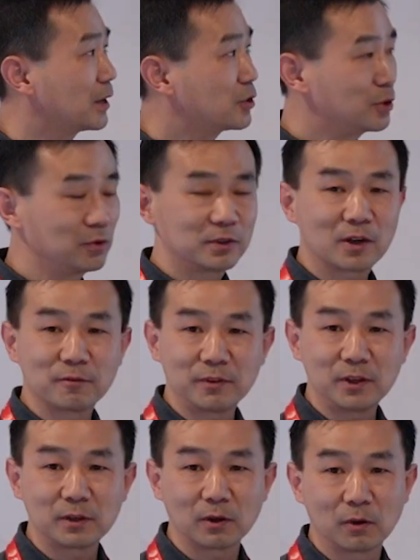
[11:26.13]
to their
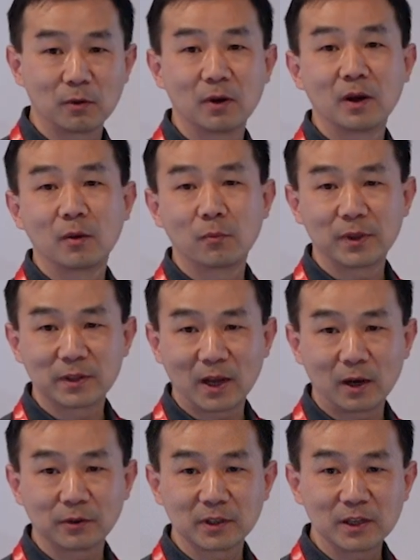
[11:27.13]
vehicle
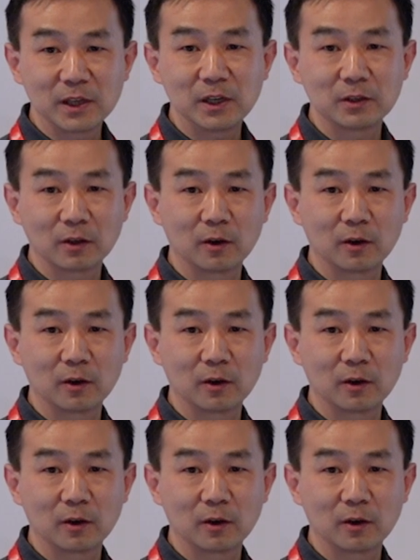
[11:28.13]
without the need